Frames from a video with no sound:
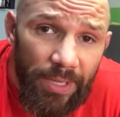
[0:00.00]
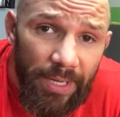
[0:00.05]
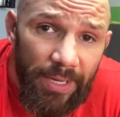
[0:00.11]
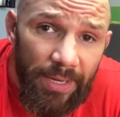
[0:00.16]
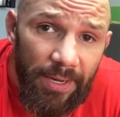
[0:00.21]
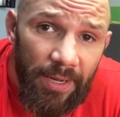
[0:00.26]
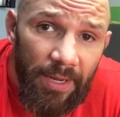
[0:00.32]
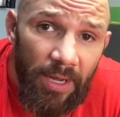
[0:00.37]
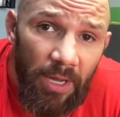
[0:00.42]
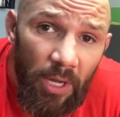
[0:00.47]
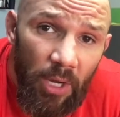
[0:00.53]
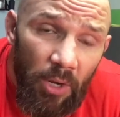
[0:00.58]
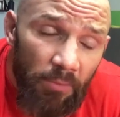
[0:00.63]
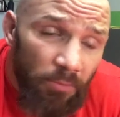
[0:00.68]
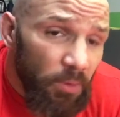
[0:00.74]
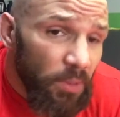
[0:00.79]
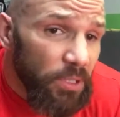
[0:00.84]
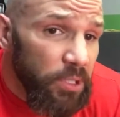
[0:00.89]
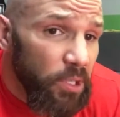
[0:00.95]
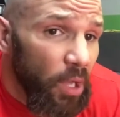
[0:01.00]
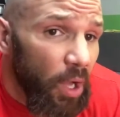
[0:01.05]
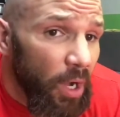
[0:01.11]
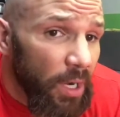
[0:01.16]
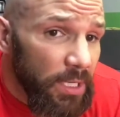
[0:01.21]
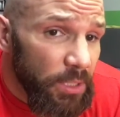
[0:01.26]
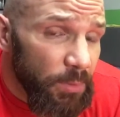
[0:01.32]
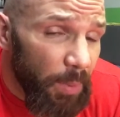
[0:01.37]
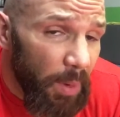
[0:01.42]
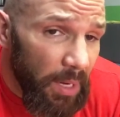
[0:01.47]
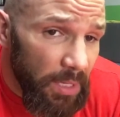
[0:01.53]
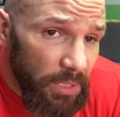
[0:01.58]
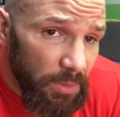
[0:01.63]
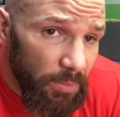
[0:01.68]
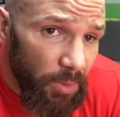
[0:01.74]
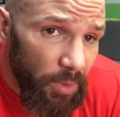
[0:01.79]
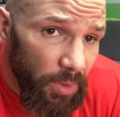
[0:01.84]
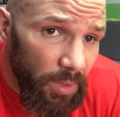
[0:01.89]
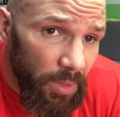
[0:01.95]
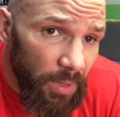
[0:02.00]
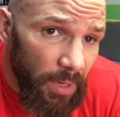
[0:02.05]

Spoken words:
it for as long as possible,